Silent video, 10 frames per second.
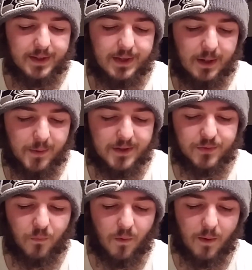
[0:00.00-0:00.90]
There is
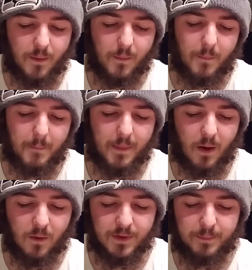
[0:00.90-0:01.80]

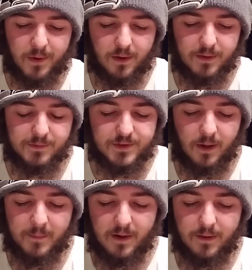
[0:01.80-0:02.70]
on the part of
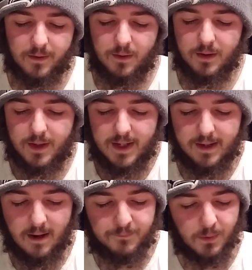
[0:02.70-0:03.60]
some an
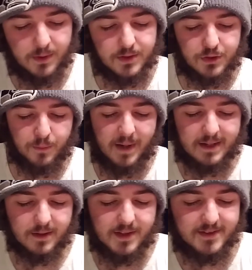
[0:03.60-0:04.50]
effort to
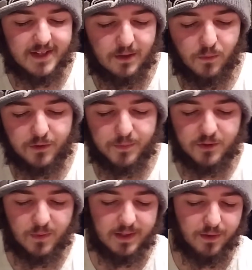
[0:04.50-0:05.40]
make a distinguish
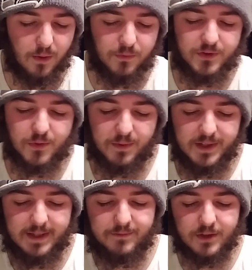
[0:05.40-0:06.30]
between loans to
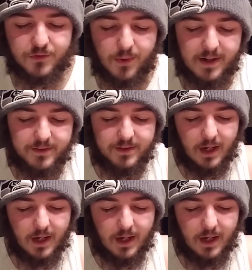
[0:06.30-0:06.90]
relieve distress